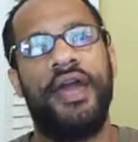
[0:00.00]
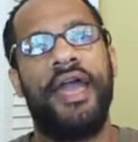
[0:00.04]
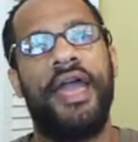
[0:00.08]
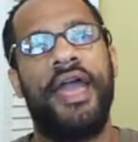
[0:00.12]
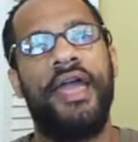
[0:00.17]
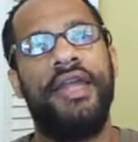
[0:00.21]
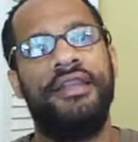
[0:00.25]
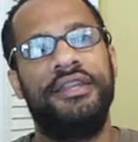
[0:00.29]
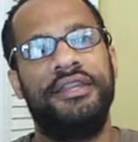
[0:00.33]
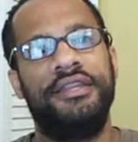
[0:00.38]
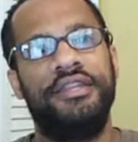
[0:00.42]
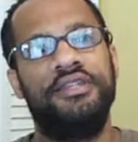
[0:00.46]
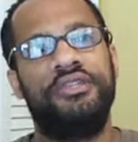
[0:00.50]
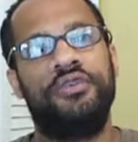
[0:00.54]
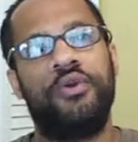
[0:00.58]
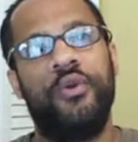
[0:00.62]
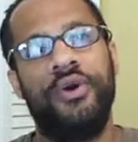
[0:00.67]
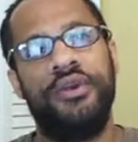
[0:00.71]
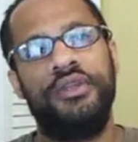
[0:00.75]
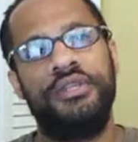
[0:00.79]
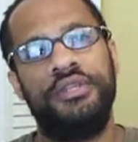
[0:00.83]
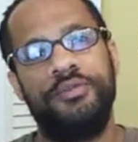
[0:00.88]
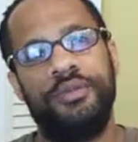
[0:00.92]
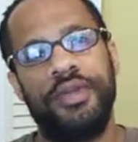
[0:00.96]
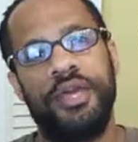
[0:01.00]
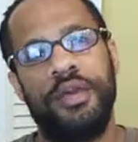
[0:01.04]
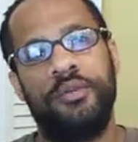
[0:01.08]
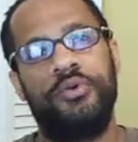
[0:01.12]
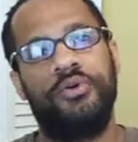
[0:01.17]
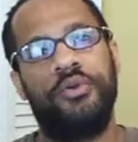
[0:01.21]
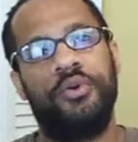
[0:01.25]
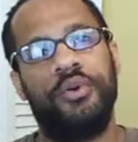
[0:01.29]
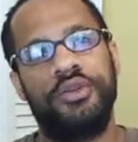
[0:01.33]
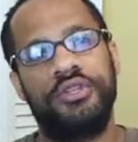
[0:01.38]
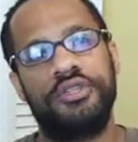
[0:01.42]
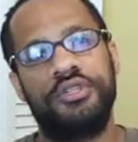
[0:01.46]
and he's going to be able
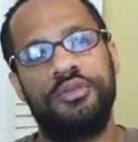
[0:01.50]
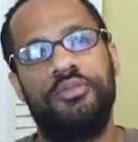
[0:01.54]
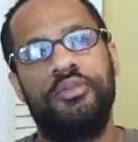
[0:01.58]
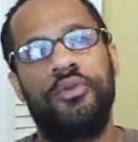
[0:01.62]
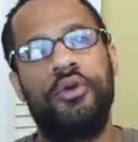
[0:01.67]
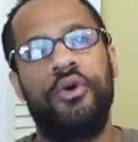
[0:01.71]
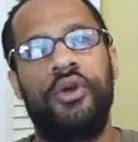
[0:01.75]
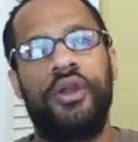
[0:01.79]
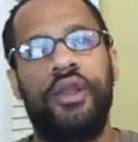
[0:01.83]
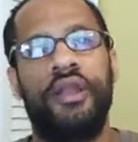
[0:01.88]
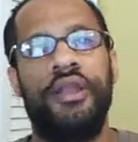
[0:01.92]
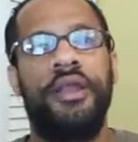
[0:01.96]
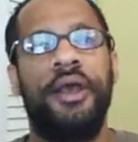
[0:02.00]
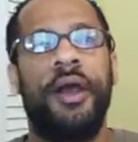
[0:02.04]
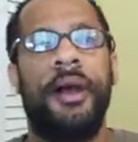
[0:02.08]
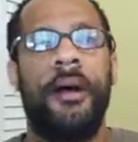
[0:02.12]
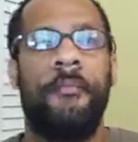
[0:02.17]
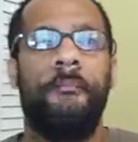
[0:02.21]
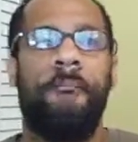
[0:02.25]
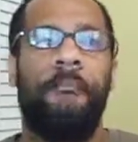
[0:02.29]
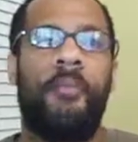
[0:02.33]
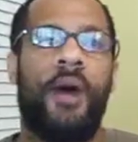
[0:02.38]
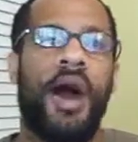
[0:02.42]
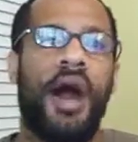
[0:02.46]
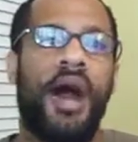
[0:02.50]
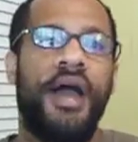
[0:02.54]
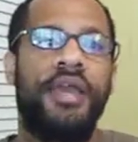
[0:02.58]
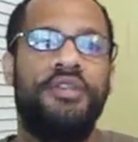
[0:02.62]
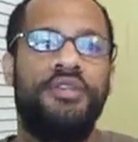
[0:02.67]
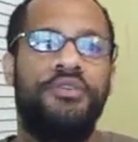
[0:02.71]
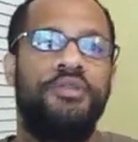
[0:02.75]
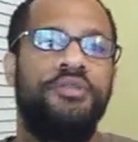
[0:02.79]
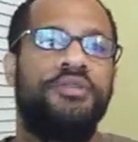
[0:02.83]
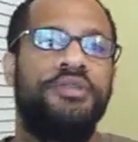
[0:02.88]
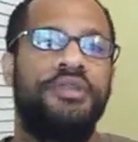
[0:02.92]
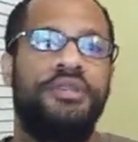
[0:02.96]
to explore it by
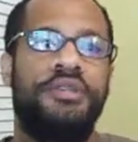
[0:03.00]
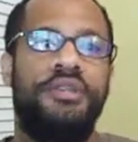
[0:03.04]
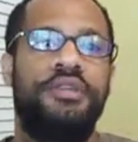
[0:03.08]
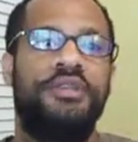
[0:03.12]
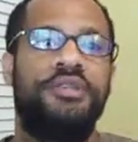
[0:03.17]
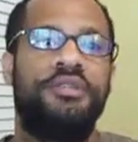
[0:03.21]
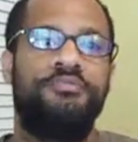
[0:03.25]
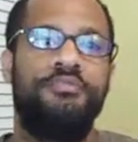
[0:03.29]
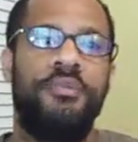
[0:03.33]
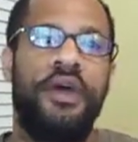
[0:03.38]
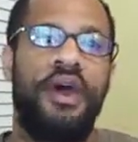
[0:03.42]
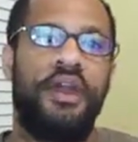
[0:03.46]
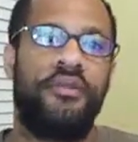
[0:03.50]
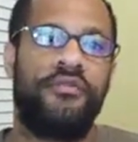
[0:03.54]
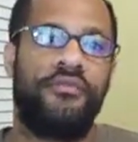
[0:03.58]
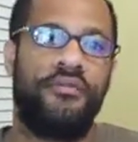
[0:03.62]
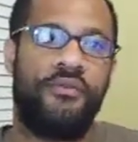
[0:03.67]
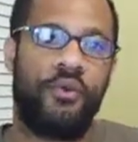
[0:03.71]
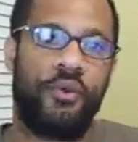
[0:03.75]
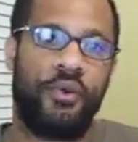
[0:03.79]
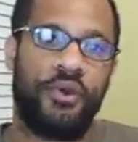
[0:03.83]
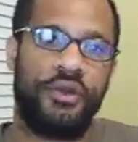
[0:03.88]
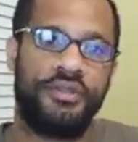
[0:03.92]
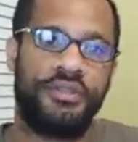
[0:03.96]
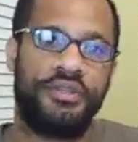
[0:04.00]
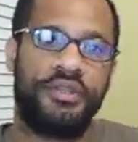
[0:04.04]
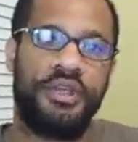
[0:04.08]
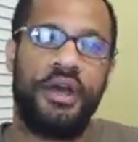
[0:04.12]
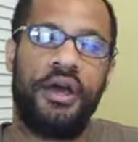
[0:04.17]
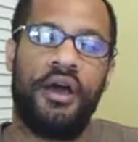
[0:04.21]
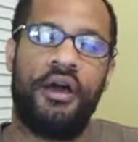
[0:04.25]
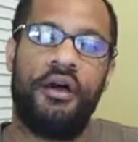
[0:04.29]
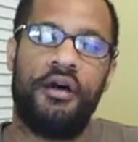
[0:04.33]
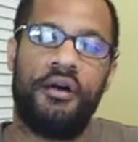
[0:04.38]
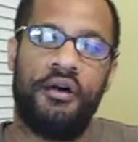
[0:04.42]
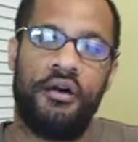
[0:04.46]
using these metaphors
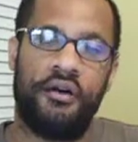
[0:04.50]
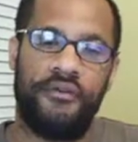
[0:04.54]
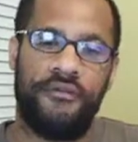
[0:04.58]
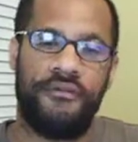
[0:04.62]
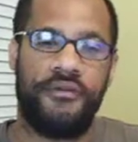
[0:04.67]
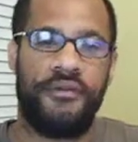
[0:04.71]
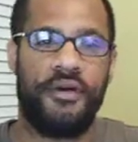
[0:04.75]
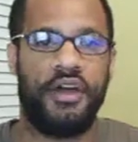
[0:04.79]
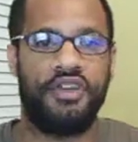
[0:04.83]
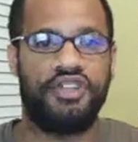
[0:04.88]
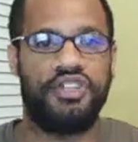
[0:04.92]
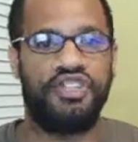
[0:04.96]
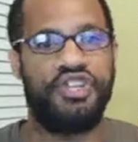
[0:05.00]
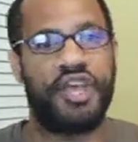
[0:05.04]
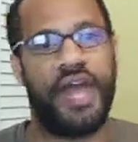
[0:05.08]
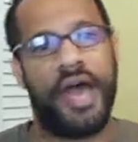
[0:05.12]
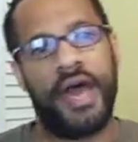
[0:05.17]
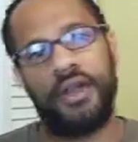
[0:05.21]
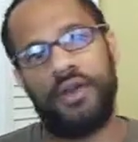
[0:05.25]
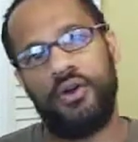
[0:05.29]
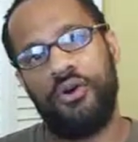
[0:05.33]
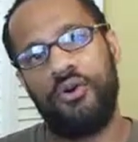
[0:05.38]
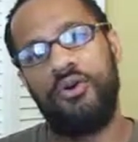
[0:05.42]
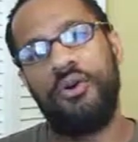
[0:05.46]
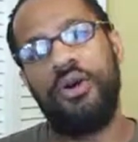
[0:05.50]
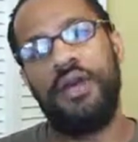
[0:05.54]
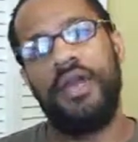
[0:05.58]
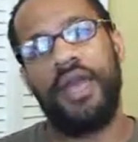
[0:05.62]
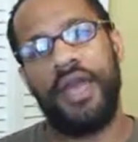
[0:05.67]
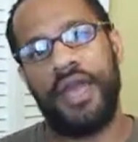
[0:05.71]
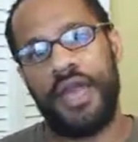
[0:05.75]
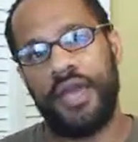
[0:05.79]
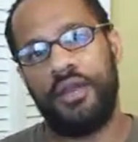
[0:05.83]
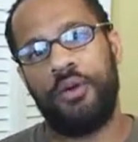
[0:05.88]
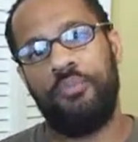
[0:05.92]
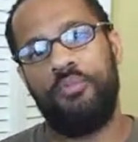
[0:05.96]
of a shadow
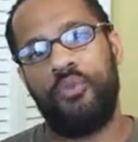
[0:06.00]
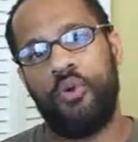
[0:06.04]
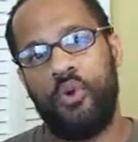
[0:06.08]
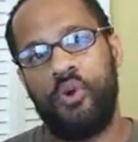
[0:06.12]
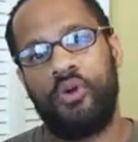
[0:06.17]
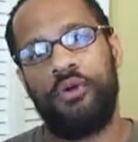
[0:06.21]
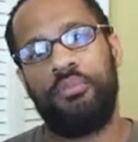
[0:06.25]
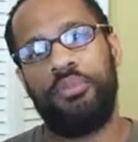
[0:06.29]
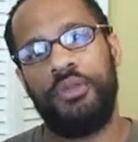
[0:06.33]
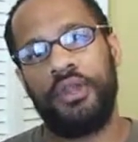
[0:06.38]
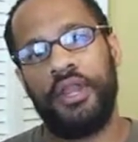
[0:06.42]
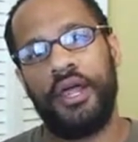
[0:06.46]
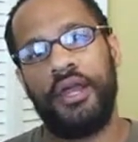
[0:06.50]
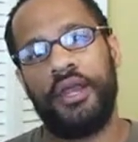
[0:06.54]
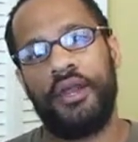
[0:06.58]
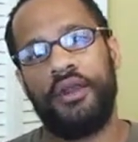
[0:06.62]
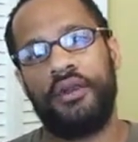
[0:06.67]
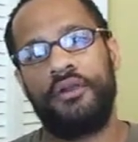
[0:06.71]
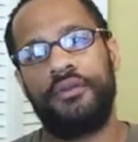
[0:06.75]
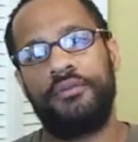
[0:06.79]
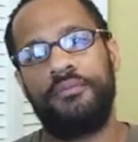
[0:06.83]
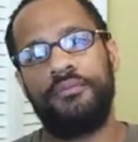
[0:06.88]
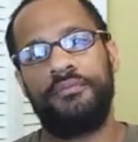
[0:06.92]
and a poor player.